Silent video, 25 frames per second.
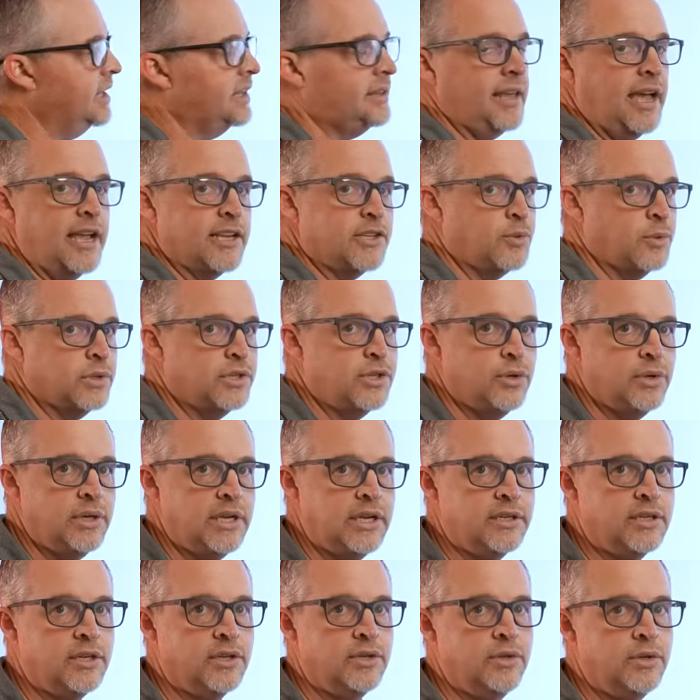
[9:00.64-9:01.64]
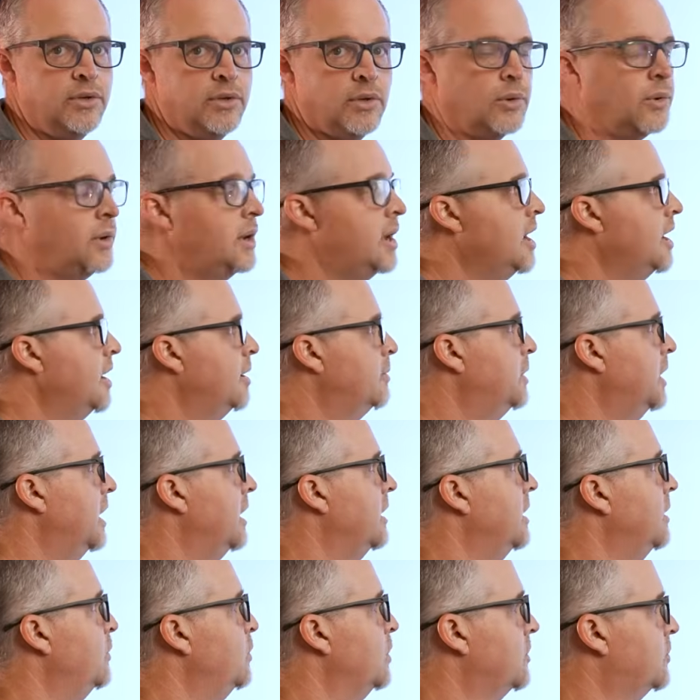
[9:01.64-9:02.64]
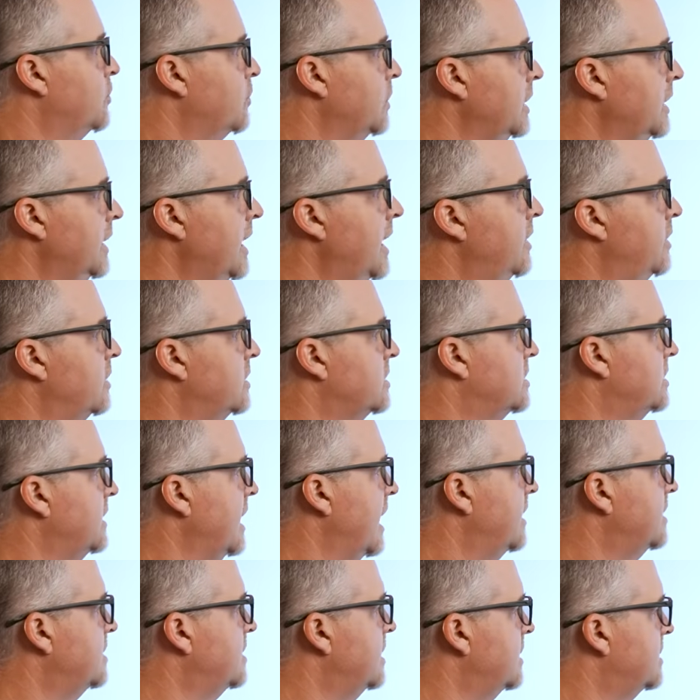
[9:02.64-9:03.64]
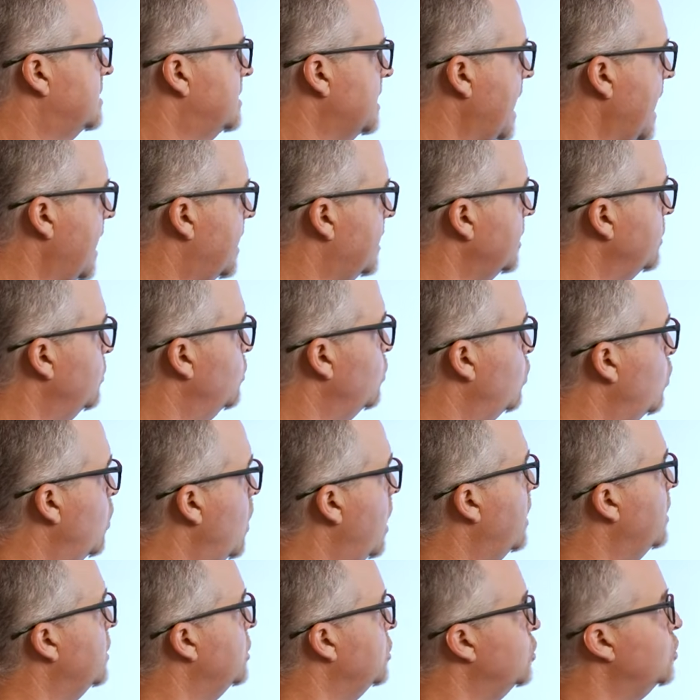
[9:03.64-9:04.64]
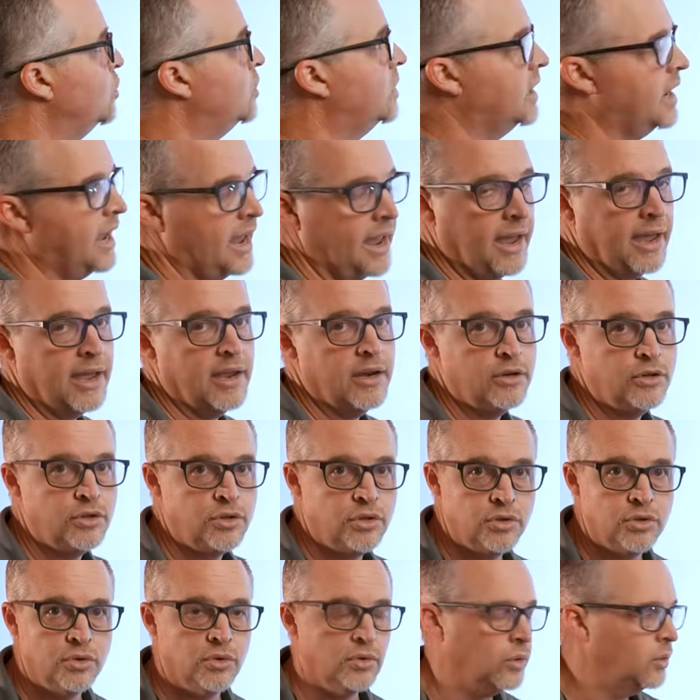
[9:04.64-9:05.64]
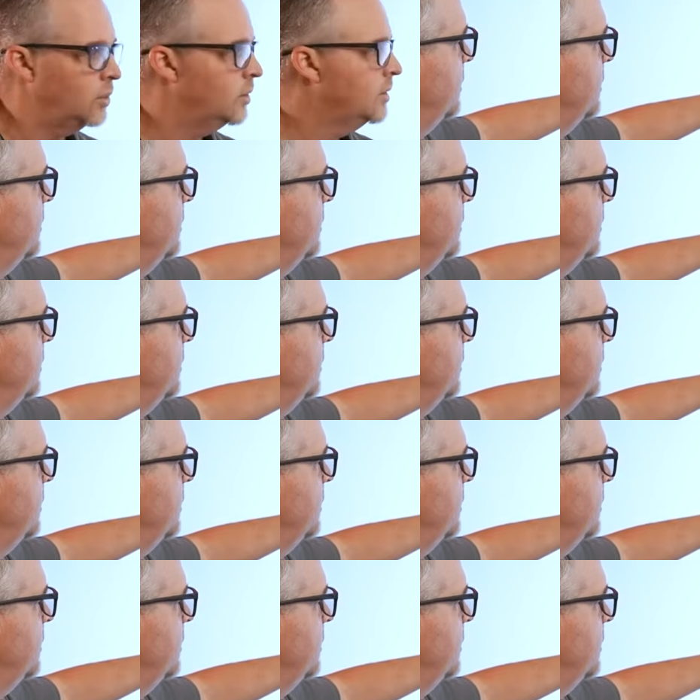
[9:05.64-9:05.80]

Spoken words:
that that's what you need to do, but with relators, that is exactly what you can do.